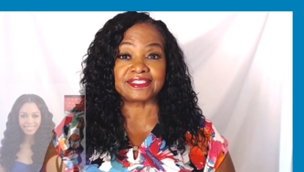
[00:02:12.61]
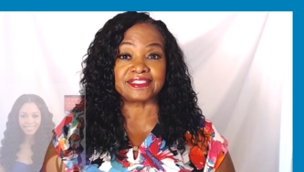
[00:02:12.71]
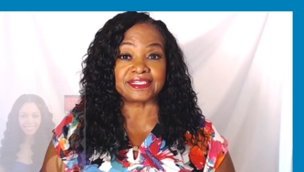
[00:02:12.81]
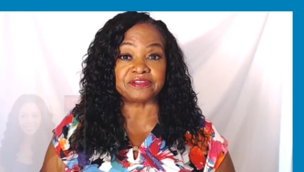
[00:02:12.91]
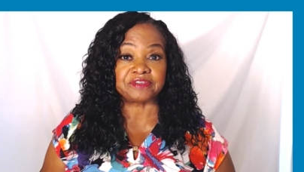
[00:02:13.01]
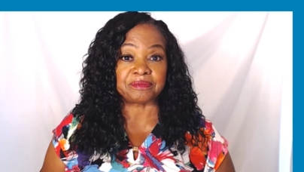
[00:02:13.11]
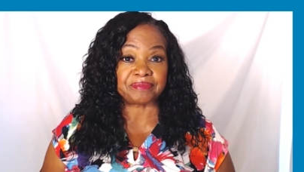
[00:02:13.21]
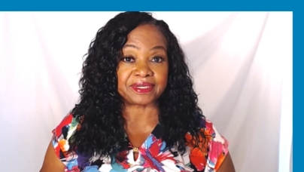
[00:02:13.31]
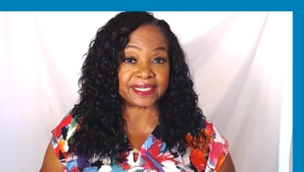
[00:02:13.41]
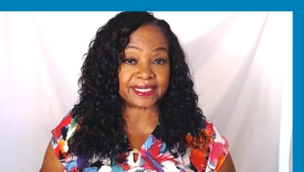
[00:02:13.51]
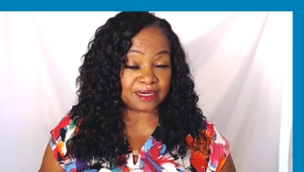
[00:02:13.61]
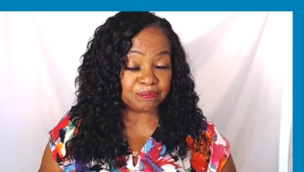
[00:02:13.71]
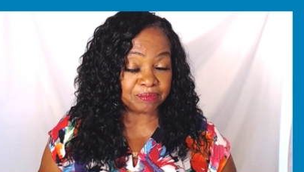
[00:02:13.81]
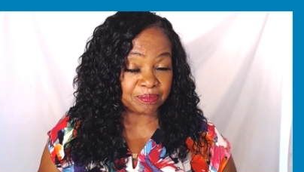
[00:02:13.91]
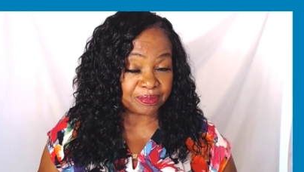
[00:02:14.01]
that it would be
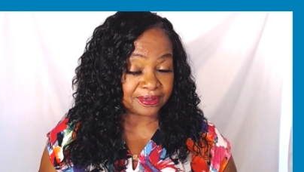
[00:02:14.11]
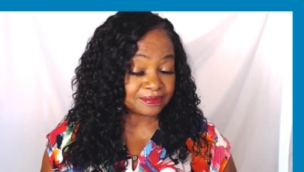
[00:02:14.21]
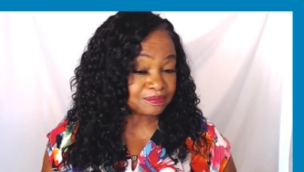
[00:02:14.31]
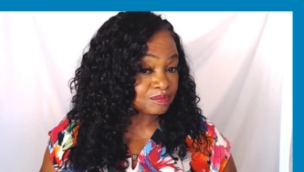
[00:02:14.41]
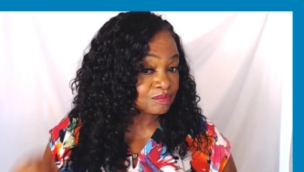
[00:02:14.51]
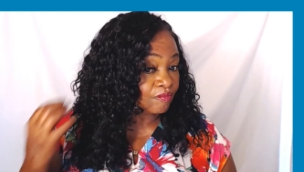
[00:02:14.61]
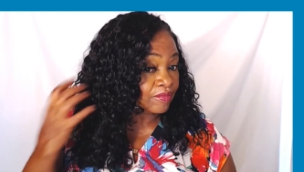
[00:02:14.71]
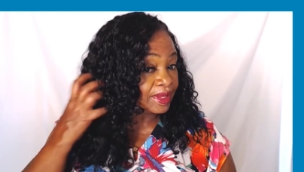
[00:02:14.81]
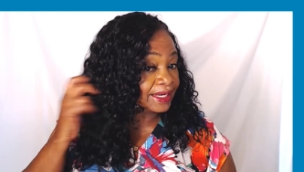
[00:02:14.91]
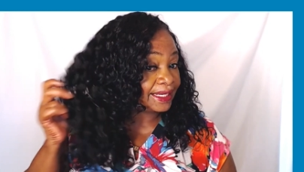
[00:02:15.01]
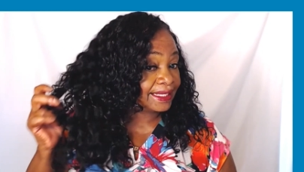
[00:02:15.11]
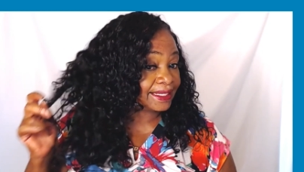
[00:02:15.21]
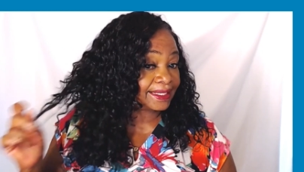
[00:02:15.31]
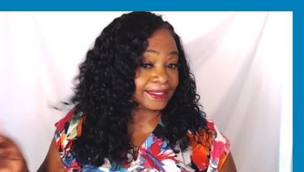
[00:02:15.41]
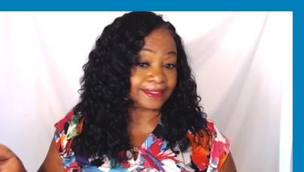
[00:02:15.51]
comparable. And
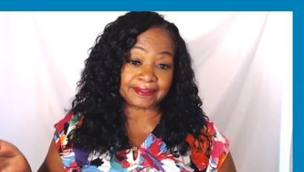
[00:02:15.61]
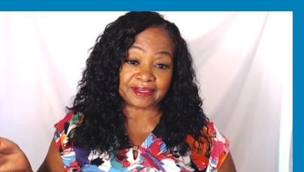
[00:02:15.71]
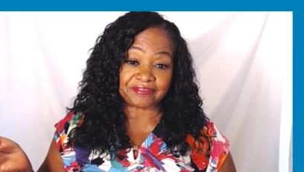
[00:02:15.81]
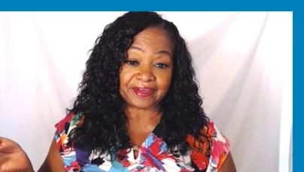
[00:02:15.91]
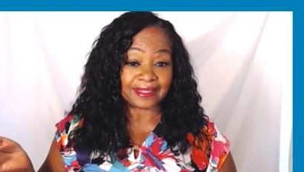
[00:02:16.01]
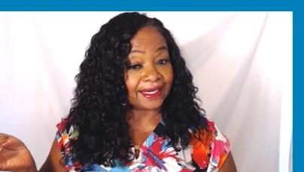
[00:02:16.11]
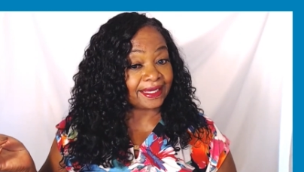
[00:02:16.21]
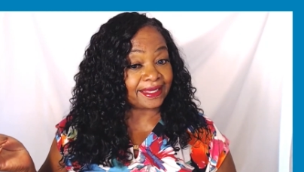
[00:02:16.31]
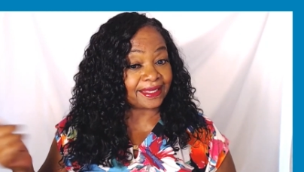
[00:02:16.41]
if you like